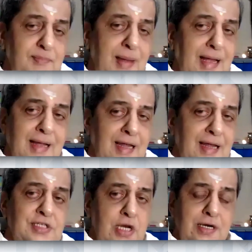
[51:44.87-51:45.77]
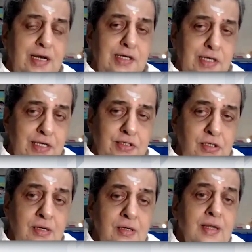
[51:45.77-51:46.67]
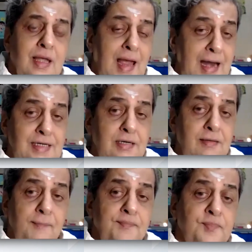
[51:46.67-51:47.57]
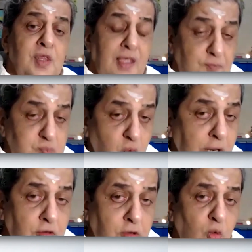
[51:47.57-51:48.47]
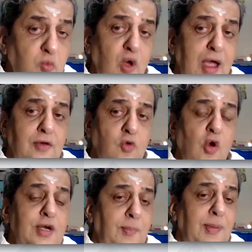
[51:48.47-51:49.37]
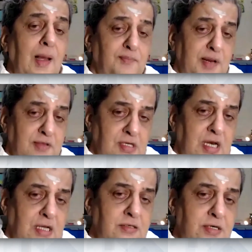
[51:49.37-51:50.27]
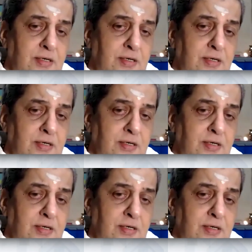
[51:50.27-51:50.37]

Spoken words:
make a hasty retreat. And if we were going to become president,